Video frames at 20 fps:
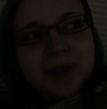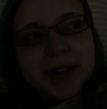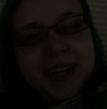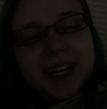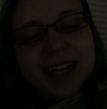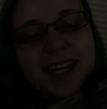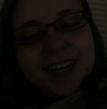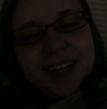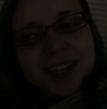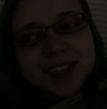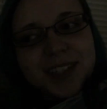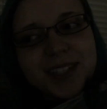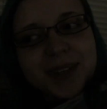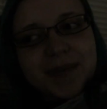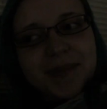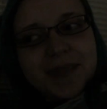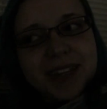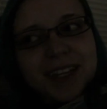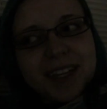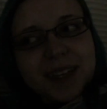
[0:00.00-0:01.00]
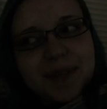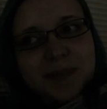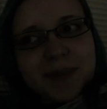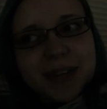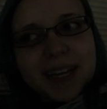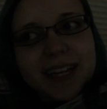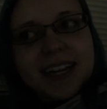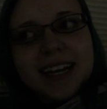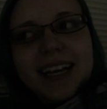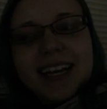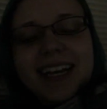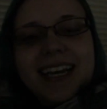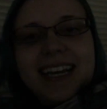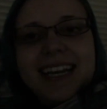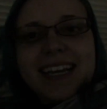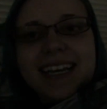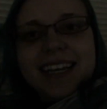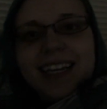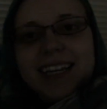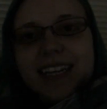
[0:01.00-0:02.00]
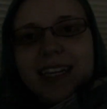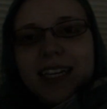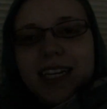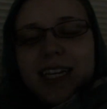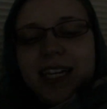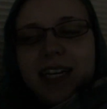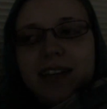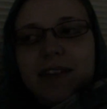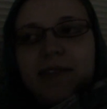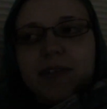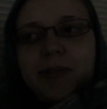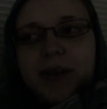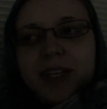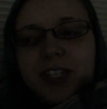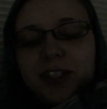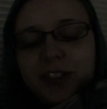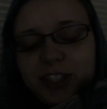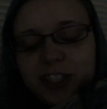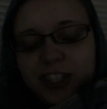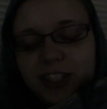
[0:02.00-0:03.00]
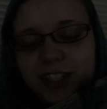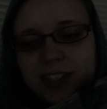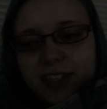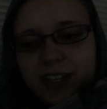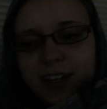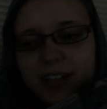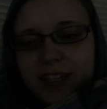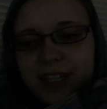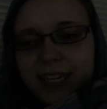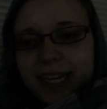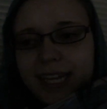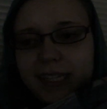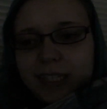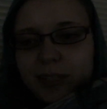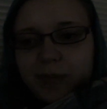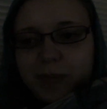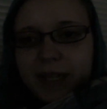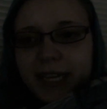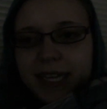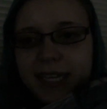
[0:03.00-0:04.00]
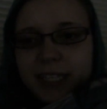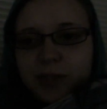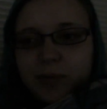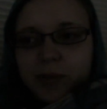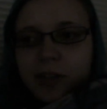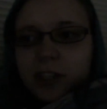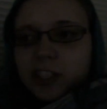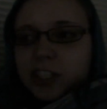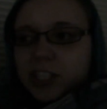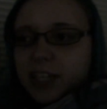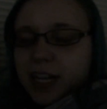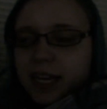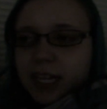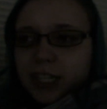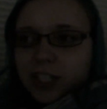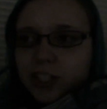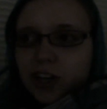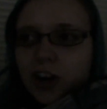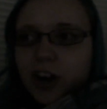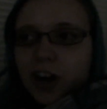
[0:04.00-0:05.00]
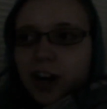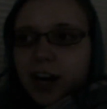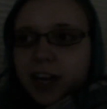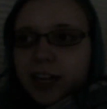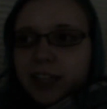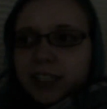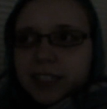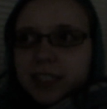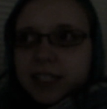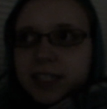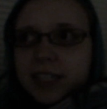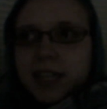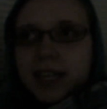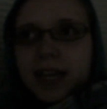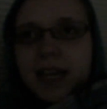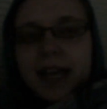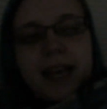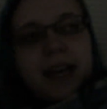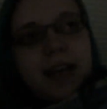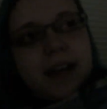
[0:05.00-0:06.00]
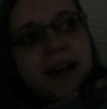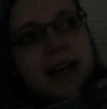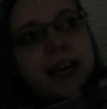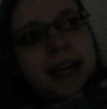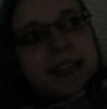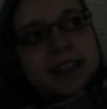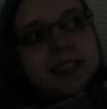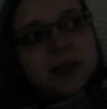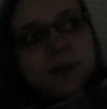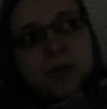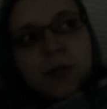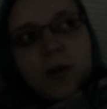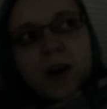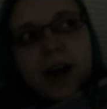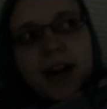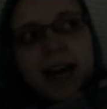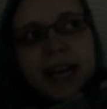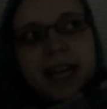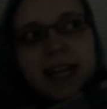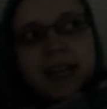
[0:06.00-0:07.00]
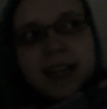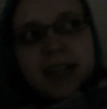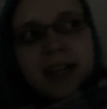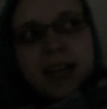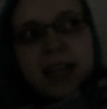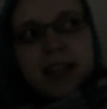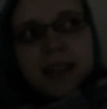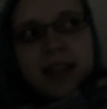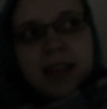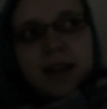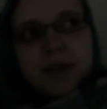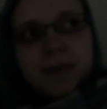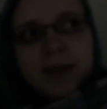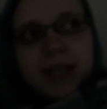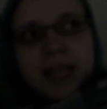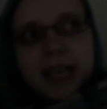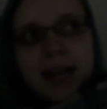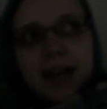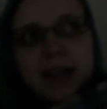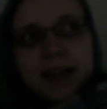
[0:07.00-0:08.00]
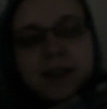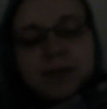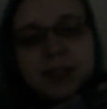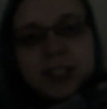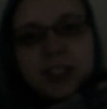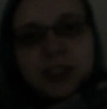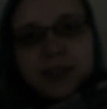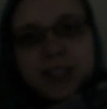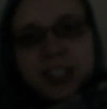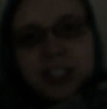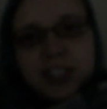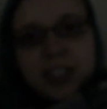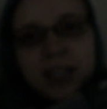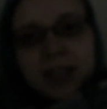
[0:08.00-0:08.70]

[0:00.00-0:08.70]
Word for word: were eating or something, but we went to Christian's uncle and aunt's place. We all just kind of talked and had some wine, and then we had a reservation